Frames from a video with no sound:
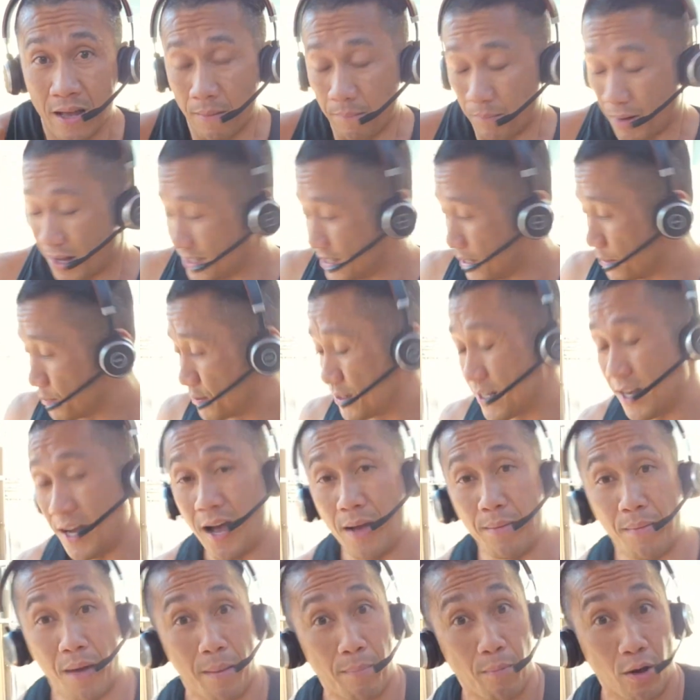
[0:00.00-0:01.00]
But at the same
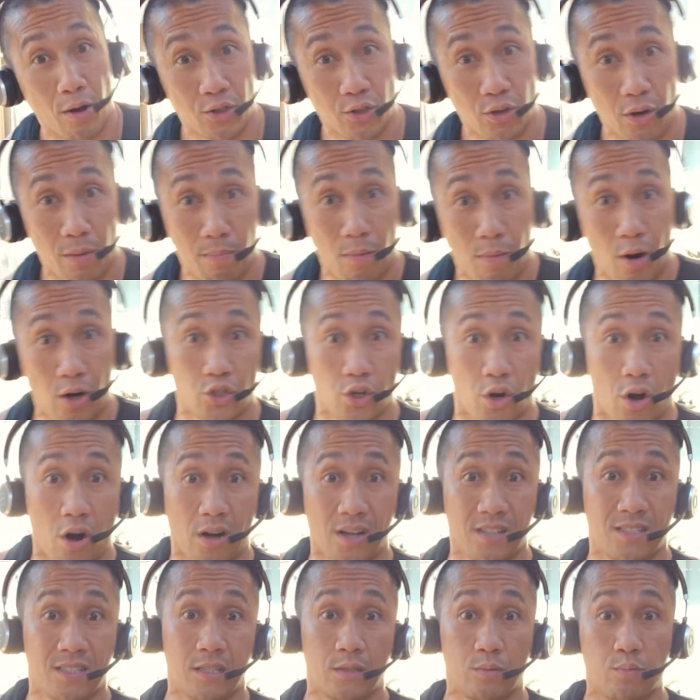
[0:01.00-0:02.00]
time, I'm also a martial
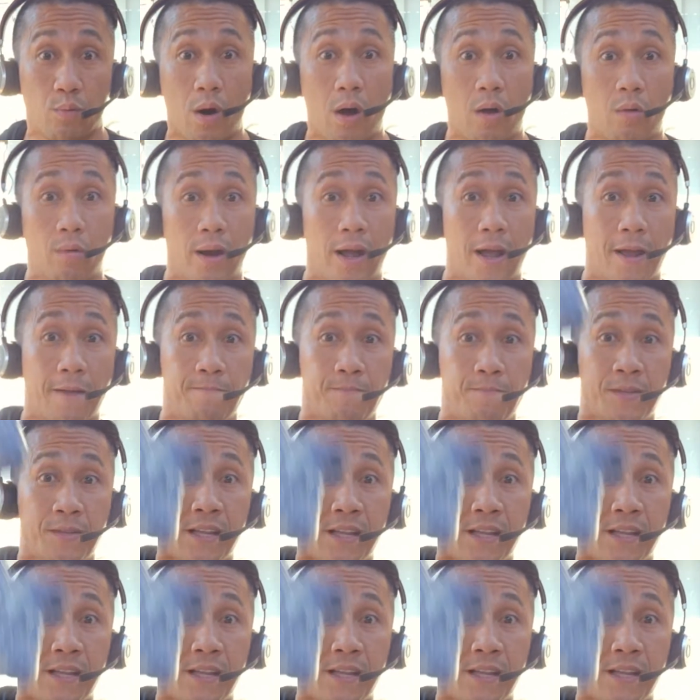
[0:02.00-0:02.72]
artist as well, right?